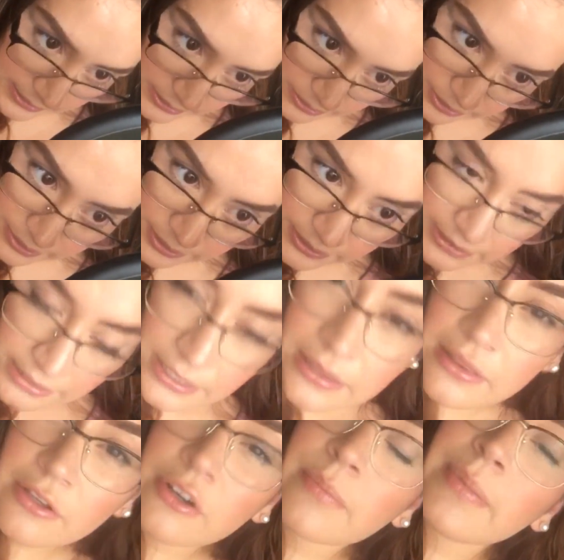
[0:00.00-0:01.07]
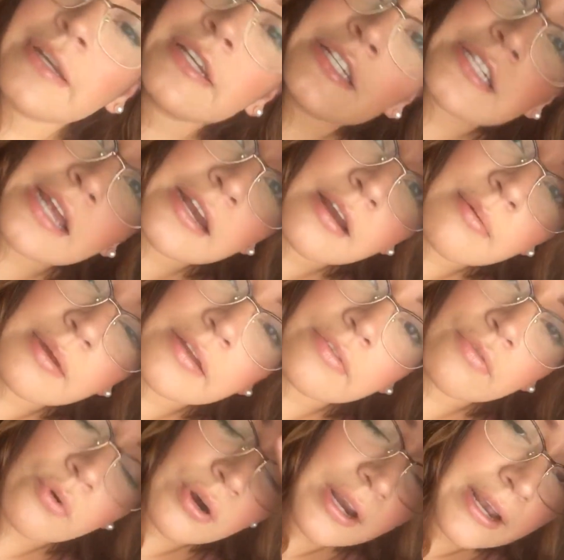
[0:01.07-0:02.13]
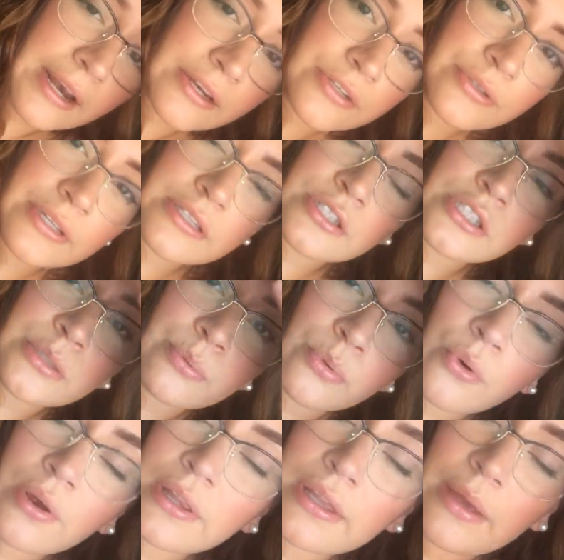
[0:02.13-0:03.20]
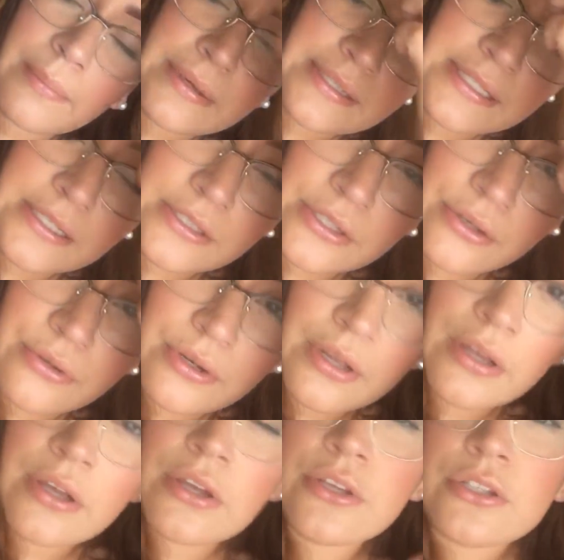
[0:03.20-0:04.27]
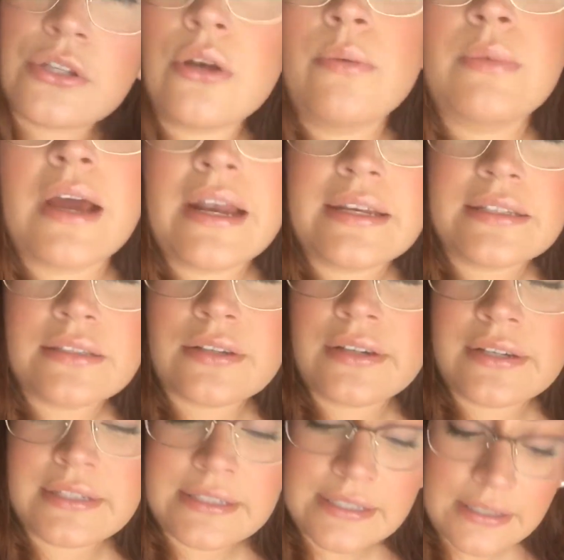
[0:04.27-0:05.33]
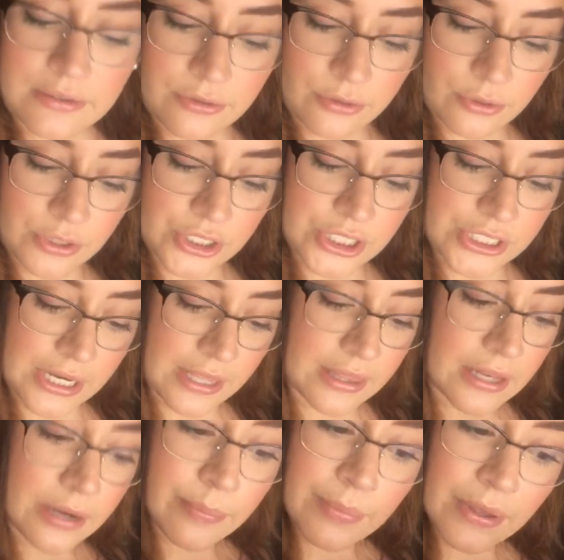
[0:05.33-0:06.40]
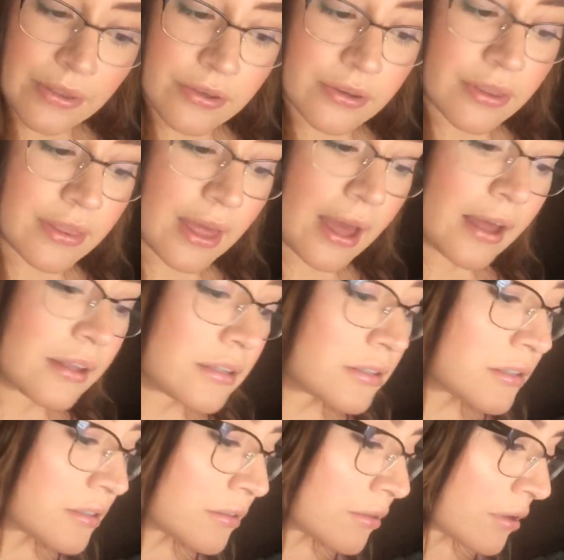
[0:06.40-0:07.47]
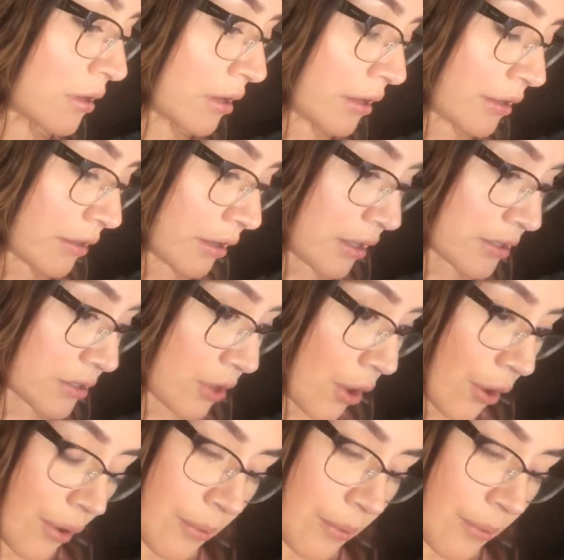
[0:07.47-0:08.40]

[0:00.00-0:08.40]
of starting to see a little bit of shine on my forehead. I do get super oily on my T-zone, so I'm kind of starting to see a little shine there. But other than that, it's